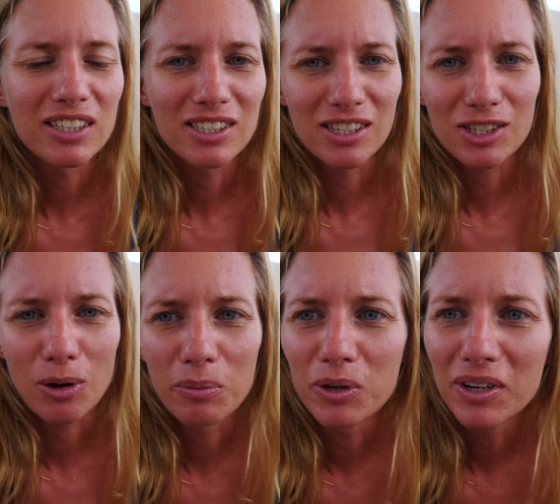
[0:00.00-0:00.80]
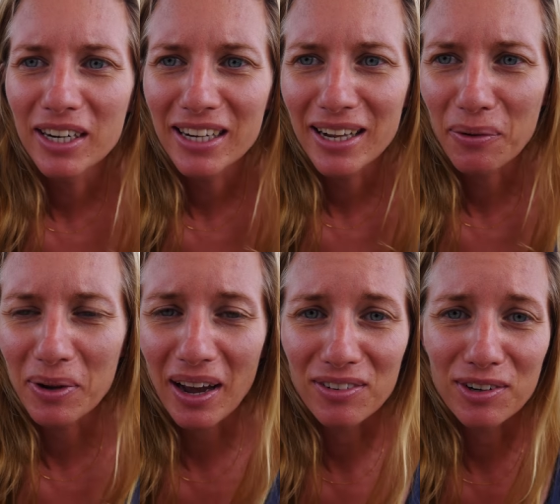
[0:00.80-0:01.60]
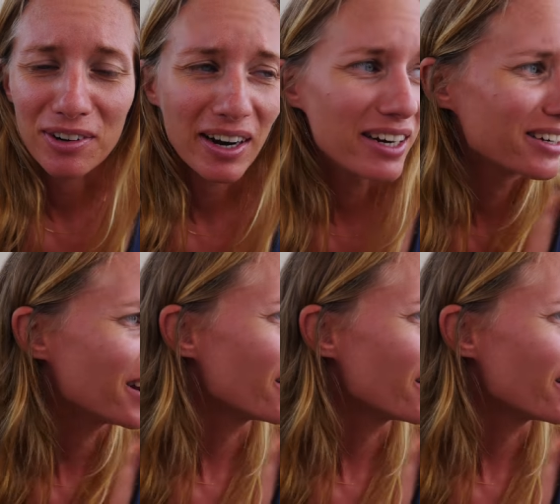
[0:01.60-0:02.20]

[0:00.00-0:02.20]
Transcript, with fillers: is this community that we have created